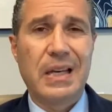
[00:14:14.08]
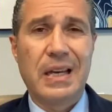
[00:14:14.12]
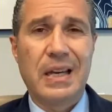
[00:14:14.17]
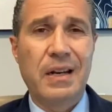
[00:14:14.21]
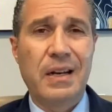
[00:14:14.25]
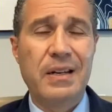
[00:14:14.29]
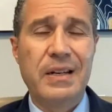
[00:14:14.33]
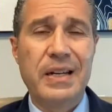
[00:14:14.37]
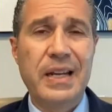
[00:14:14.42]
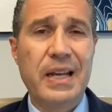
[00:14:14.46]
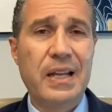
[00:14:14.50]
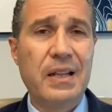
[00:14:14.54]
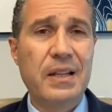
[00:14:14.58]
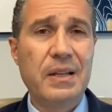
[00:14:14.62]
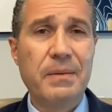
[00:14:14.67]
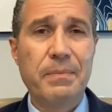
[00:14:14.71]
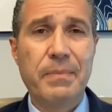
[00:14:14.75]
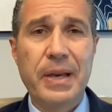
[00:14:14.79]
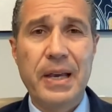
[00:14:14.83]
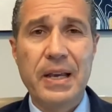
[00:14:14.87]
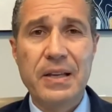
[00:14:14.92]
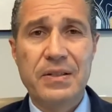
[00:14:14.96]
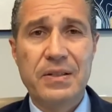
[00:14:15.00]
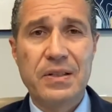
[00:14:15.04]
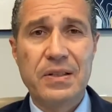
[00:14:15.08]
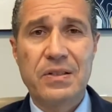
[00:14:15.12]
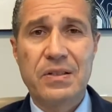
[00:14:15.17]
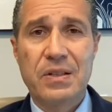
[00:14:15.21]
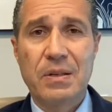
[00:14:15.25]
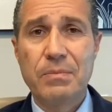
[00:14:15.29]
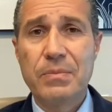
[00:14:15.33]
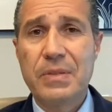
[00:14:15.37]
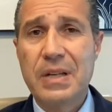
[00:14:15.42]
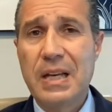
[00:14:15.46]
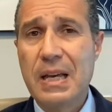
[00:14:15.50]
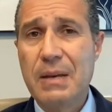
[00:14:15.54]
on a daily basis
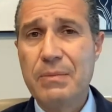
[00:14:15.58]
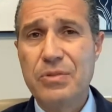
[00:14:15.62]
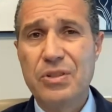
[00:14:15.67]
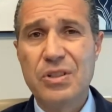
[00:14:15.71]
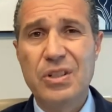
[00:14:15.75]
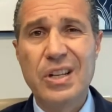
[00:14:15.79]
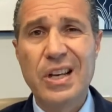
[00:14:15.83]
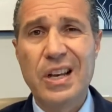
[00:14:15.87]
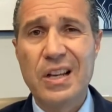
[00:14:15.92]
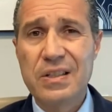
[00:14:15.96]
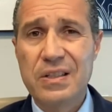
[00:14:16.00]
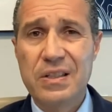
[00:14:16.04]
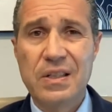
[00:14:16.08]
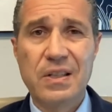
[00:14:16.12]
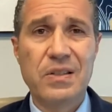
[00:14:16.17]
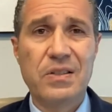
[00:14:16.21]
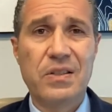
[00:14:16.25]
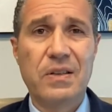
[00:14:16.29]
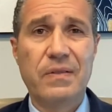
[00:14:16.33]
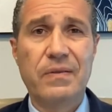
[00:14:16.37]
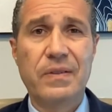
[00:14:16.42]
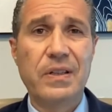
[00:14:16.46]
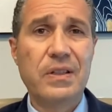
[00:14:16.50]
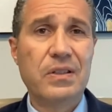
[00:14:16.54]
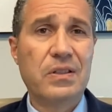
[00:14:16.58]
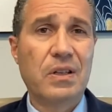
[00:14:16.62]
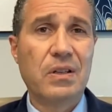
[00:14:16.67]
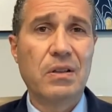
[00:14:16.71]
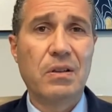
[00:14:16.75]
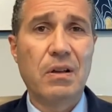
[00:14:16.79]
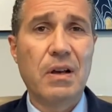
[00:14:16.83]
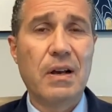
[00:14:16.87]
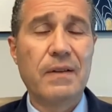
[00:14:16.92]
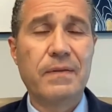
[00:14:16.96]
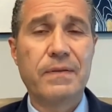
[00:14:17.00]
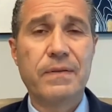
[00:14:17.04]
sometimes dozens of these
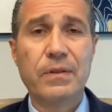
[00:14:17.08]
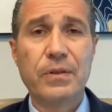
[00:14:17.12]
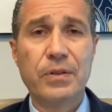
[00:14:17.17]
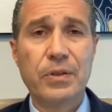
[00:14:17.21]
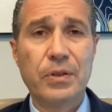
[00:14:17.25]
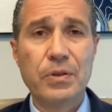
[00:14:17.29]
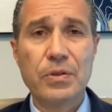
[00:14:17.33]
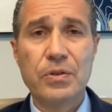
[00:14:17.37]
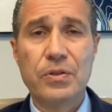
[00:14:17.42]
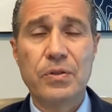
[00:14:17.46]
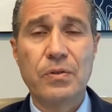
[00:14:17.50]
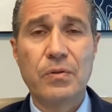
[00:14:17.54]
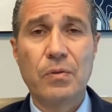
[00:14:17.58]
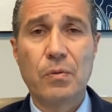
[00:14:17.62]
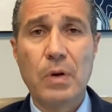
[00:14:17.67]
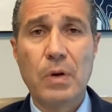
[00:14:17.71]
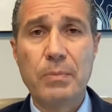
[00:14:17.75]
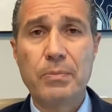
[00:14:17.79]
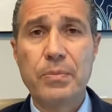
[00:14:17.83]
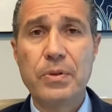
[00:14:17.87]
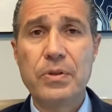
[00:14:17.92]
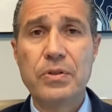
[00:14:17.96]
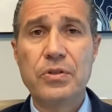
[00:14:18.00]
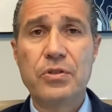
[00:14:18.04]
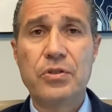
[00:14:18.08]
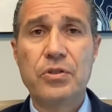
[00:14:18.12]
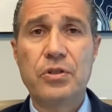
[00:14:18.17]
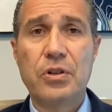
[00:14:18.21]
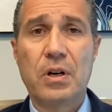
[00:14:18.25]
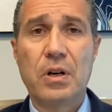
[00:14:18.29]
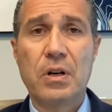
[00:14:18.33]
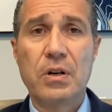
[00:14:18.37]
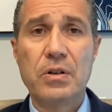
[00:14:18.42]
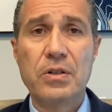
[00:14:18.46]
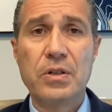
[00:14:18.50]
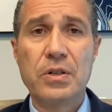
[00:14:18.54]
unlawful use of weapons
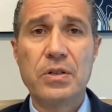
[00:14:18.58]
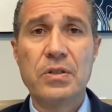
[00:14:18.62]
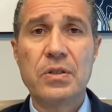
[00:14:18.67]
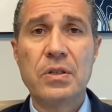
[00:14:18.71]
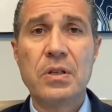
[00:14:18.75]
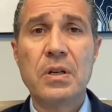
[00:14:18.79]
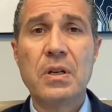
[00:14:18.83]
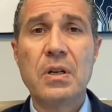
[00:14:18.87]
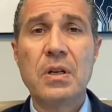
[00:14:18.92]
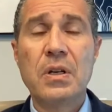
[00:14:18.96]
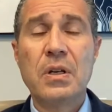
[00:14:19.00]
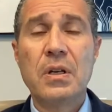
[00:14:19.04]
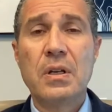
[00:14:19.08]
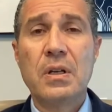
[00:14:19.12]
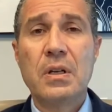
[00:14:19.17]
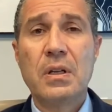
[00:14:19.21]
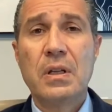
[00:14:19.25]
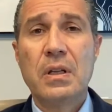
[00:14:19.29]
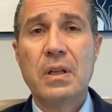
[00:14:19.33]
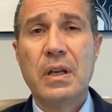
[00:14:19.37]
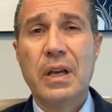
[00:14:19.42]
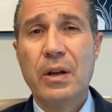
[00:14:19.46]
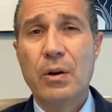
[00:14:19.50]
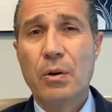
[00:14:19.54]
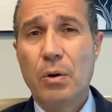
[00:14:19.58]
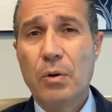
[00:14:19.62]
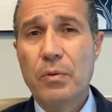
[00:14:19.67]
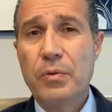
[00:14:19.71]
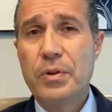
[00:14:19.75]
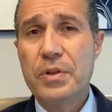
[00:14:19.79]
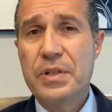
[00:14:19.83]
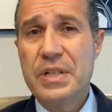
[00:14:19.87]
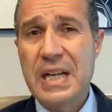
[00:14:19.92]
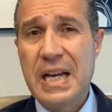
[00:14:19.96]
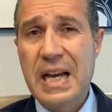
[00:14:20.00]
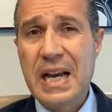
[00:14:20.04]
charges. And
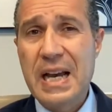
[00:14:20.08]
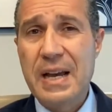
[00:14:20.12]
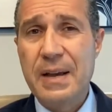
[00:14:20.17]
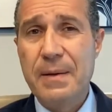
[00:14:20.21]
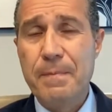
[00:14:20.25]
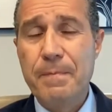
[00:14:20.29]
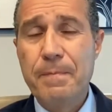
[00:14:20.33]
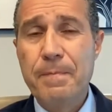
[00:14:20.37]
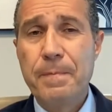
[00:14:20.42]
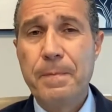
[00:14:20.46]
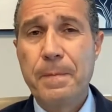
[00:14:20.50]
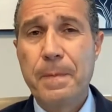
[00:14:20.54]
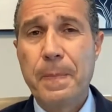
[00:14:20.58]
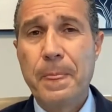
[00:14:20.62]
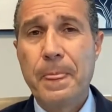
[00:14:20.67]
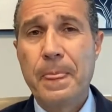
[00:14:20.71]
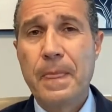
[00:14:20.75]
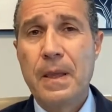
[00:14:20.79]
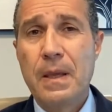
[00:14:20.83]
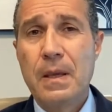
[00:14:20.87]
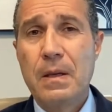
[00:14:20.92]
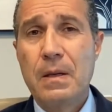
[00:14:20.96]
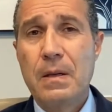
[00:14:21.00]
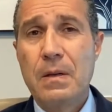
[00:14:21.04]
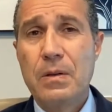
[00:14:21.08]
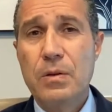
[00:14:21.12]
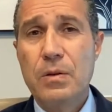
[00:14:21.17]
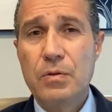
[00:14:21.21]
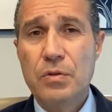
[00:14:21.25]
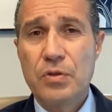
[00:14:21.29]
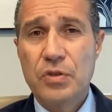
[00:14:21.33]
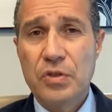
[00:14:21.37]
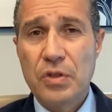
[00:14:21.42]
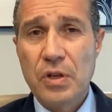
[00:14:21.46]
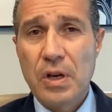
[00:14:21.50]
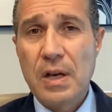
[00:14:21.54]
over time,
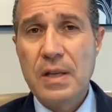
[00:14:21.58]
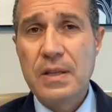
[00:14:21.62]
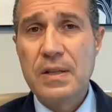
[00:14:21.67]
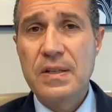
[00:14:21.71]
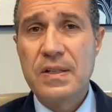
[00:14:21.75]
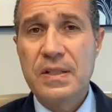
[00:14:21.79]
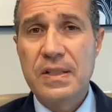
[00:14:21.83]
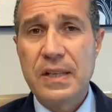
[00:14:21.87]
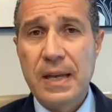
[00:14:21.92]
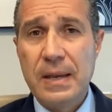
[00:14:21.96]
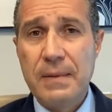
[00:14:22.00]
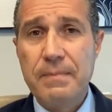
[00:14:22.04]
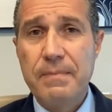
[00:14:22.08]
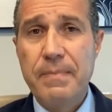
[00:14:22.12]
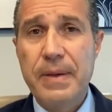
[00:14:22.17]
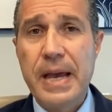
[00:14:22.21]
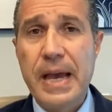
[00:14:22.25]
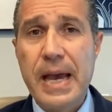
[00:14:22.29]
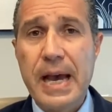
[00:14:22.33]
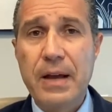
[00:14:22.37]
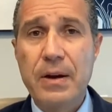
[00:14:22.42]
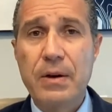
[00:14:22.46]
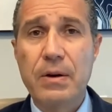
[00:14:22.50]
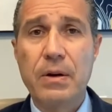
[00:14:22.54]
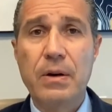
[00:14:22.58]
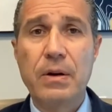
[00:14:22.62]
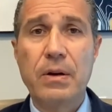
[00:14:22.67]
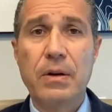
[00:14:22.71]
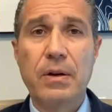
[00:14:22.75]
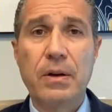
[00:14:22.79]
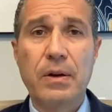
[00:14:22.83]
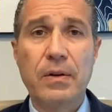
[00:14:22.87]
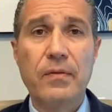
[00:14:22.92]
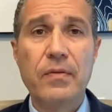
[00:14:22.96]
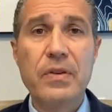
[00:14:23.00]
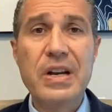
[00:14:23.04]
you saw the same
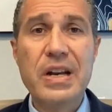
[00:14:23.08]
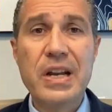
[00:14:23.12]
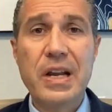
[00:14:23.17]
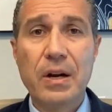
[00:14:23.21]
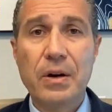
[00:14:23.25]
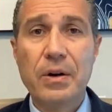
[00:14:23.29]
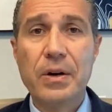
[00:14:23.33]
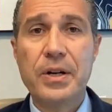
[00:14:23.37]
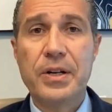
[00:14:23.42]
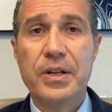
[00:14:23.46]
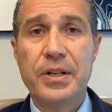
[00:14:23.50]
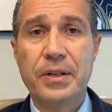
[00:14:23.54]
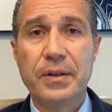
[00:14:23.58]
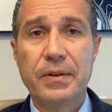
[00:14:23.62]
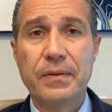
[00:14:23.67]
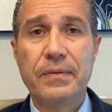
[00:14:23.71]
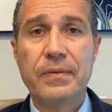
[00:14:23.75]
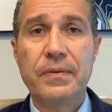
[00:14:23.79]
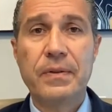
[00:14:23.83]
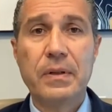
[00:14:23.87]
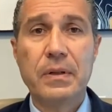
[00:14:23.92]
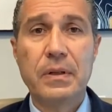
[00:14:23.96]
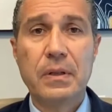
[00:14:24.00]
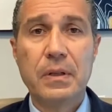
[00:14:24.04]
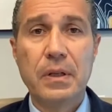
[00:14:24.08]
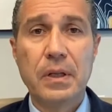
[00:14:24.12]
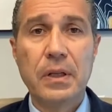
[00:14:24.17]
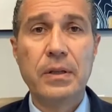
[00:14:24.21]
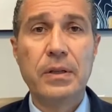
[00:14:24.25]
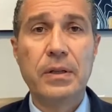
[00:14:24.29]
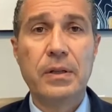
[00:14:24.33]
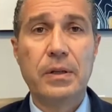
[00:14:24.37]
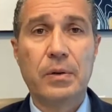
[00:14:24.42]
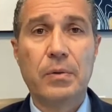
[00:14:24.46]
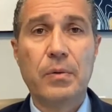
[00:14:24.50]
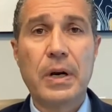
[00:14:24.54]
pattern of narrative
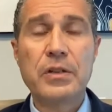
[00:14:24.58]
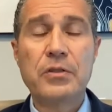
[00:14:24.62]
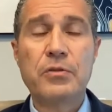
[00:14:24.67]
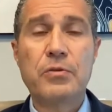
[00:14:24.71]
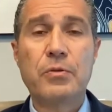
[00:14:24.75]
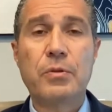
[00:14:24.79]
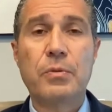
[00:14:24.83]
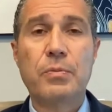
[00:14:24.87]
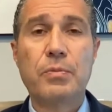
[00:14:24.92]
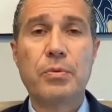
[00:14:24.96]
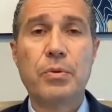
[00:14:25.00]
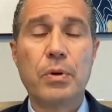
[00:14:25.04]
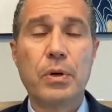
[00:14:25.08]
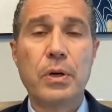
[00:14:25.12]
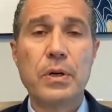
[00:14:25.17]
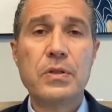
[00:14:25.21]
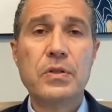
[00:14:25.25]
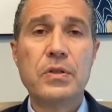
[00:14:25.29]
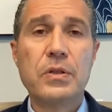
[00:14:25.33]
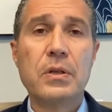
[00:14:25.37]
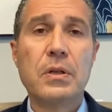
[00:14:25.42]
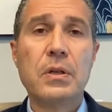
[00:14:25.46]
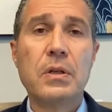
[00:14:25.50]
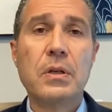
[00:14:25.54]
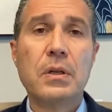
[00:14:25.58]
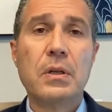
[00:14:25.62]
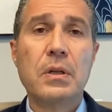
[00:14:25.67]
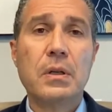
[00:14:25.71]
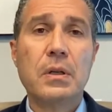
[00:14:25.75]
in the arrest reports,